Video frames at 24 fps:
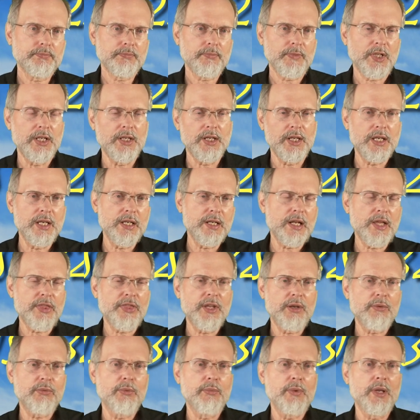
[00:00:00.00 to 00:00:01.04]
And again, I
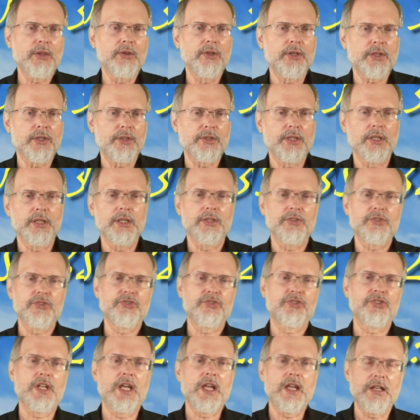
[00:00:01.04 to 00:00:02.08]
think when we look at the
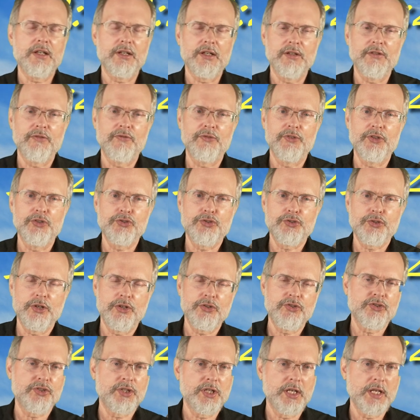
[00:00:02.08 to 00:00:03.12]
state of the
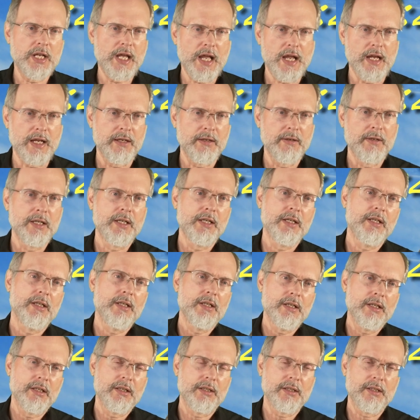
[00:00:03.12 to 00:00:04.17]
church today,
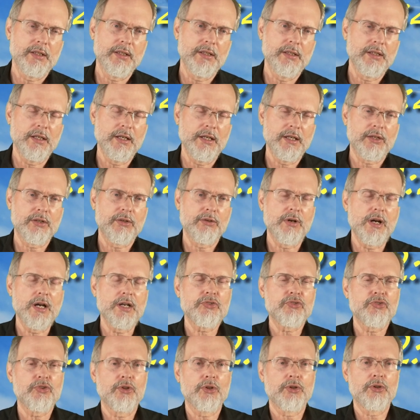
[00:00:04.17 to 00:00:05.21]
uh,
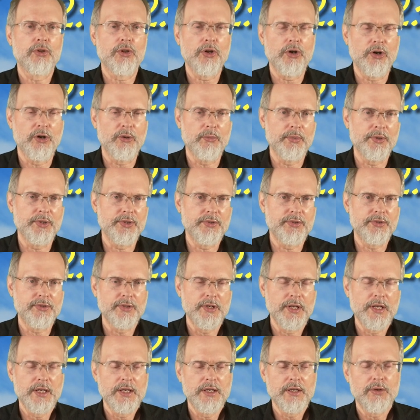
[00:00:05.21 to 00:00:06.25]
across the globe,
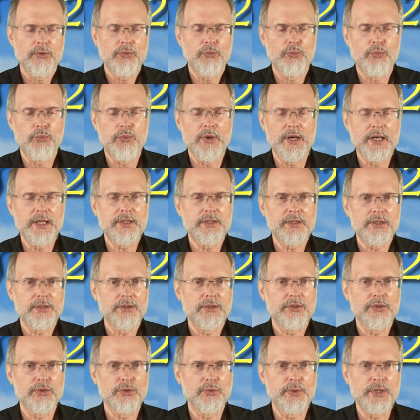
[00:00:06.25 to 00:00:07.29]
what
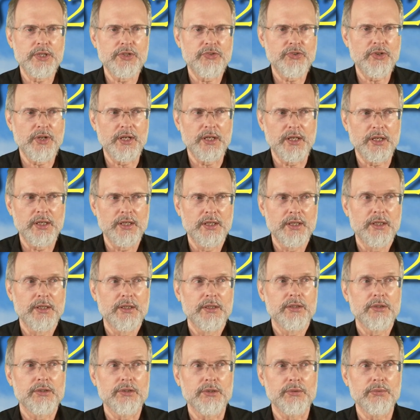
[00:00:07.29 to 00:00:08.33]
do we see?
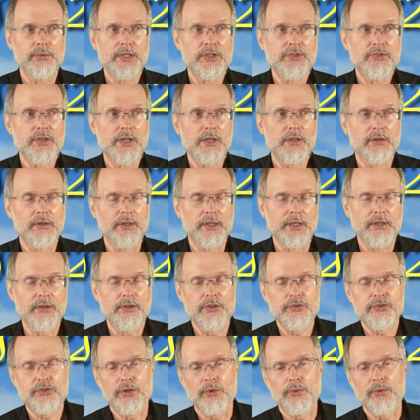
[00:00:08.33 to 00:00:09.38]
Do we see
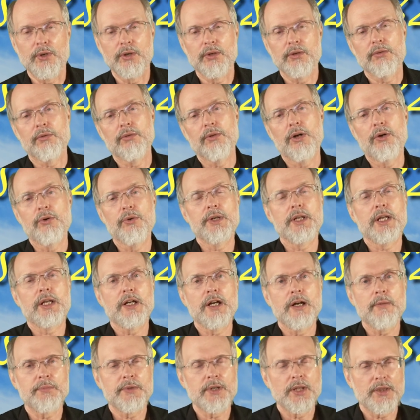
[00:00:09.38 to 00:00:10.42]
leaders who are owning
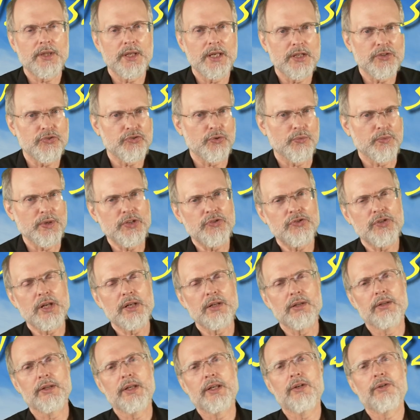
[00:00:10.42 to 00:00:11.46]
up to things? Do we see
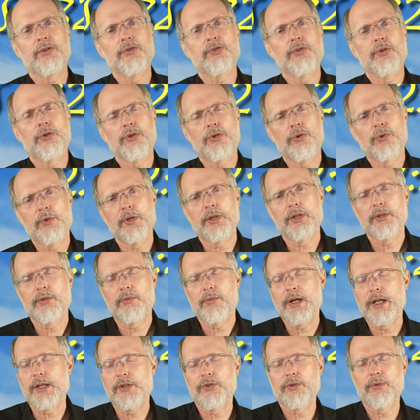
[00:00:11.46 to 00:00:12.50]
leaders that are going in the
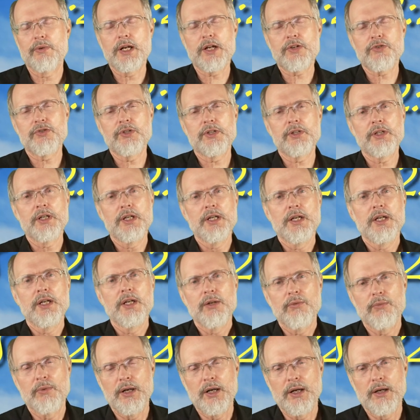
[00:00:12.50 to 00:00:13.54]
right direction?
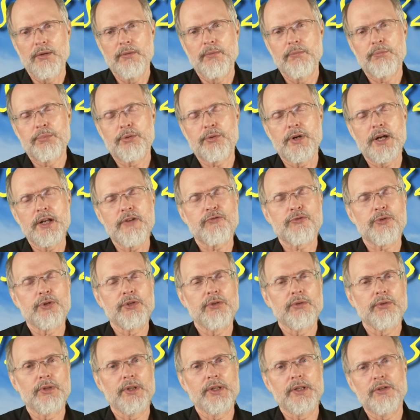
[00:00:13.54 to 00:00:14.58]
Well, pray for
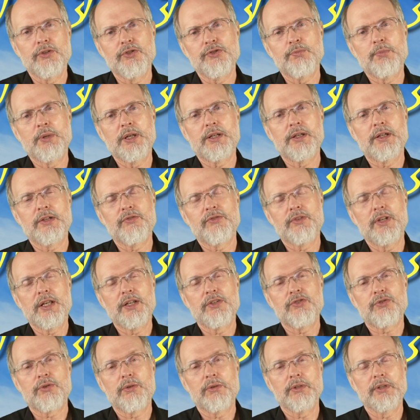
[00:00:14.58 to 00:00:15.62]
your leaders because they
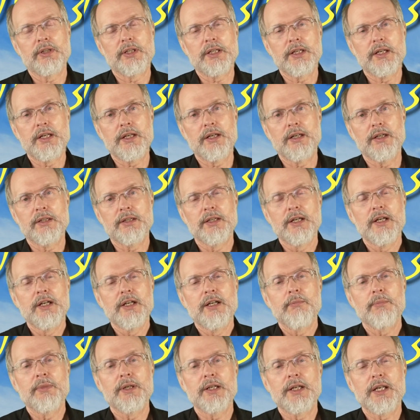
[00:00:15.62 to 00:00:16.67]
certainly need it.
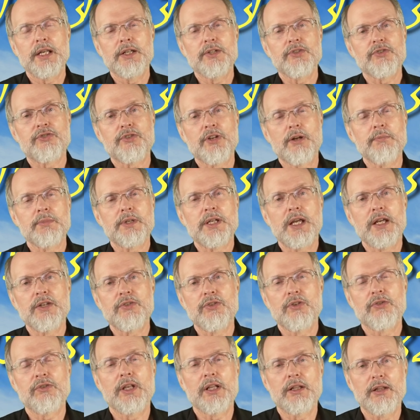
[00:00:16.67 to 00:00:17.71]
But in some
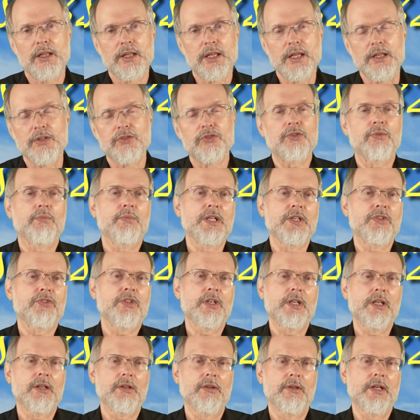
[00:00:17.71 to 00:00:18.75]
cases, at least, we
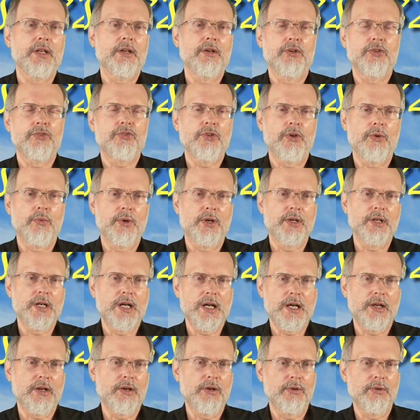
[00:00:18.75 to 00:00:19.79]
see leaders who are
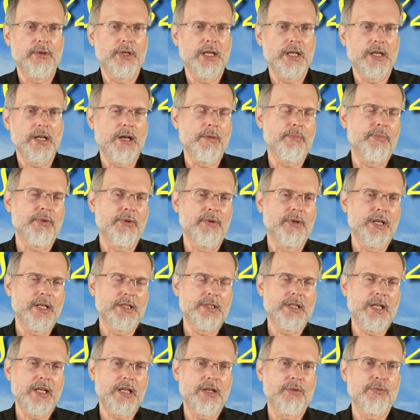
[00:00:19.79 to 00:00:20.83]
not owning up. They're
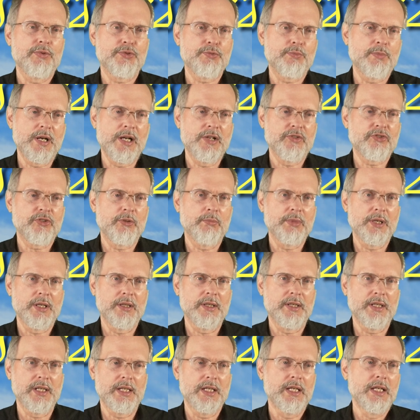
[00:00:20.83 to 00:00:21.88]
not taking
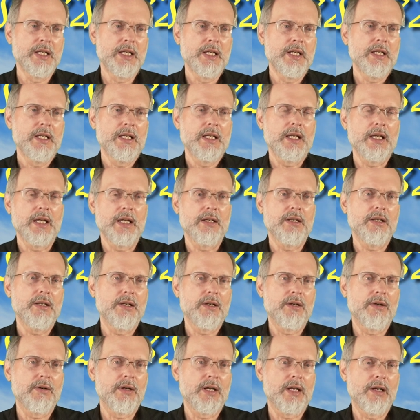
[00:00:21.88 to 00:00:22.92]
responsibility. And
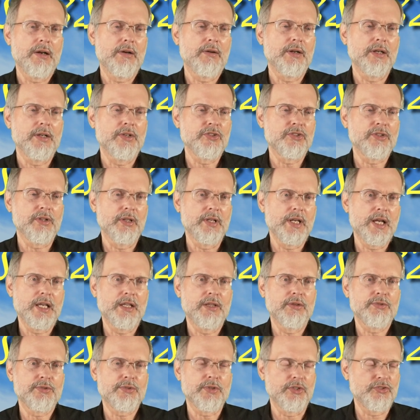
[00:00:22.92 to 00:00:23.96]
here Aaron is laying,
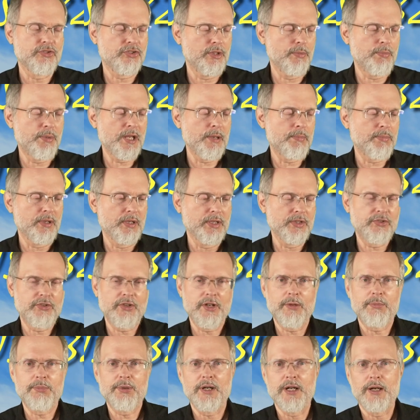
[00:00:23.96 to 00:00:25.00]
their, it's the people, it's
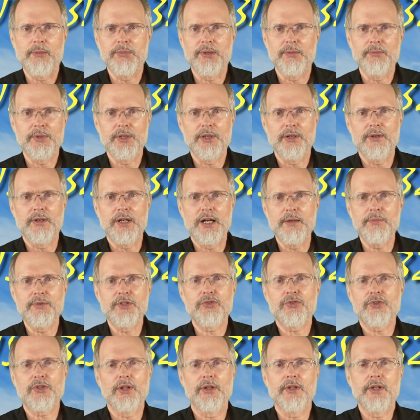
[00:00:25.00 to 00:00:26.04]
their problem. You know, I'm
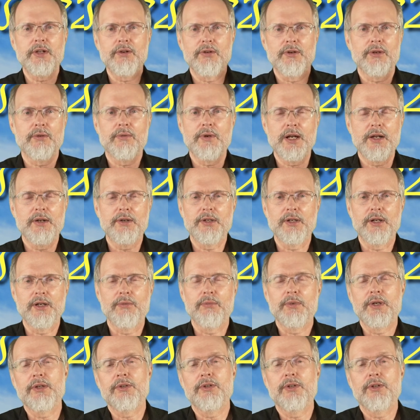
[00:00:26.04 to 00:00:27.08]
just the leader around here.
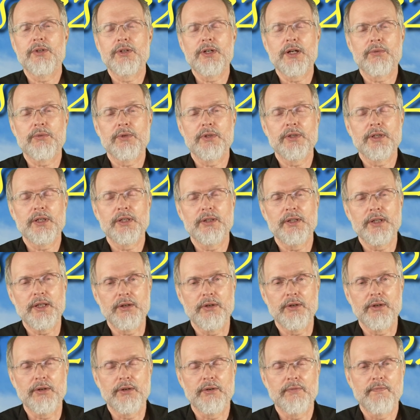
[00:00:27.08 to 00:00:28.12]
Well, you're not really a
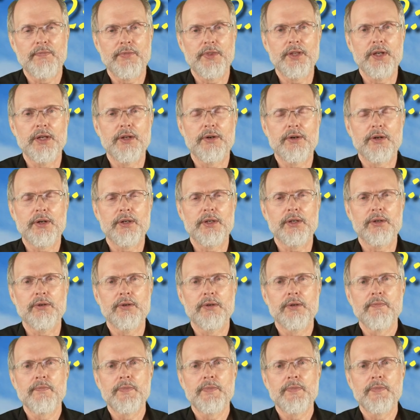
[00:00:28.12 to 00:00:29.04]
leader then, are you?